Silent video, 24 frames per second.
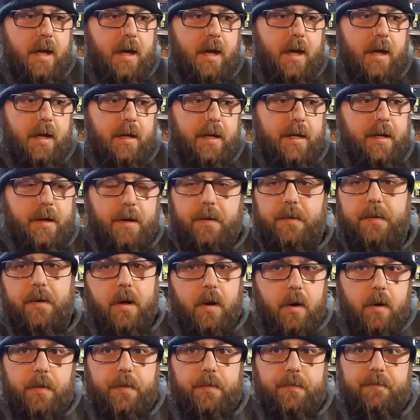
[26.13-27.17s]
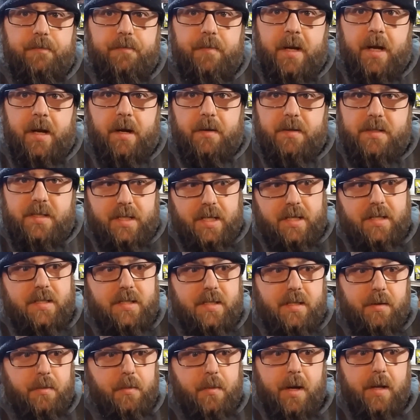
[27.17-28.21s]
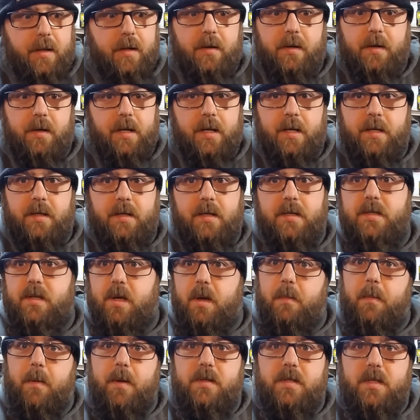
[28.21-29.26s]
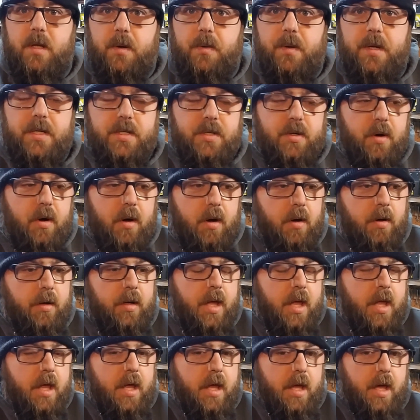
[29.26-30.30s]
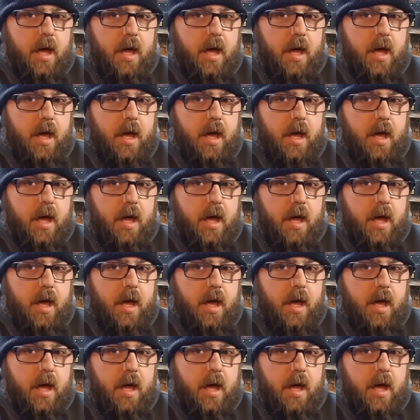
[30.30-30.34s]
You don't know, you know, since the weather is almost always wrong,